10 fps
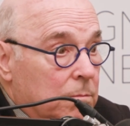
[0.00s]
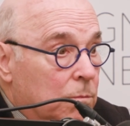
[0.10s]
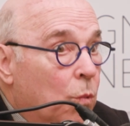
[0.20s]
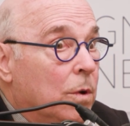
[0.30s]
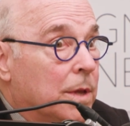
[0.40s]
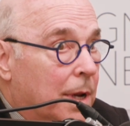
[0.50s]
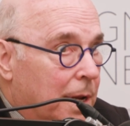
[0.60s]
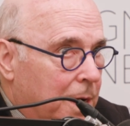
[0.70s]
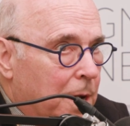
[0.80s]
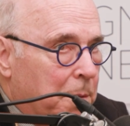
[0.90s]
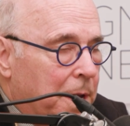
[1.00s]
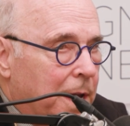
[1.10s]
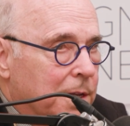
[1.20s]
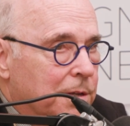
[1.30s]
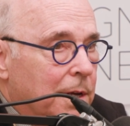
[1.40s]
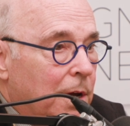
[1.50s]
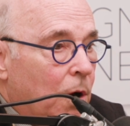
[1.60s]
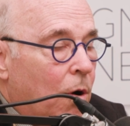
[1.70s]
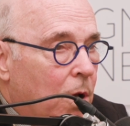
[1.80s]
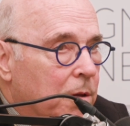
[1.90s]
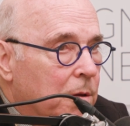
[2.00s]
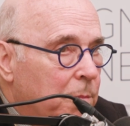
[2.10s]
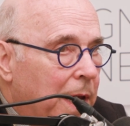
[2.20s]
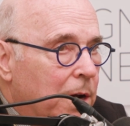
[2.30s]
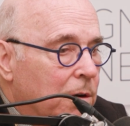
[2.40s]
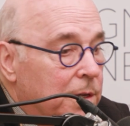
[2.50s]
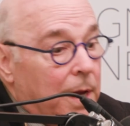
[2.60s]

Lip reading: more than on a couple of hands all of the makers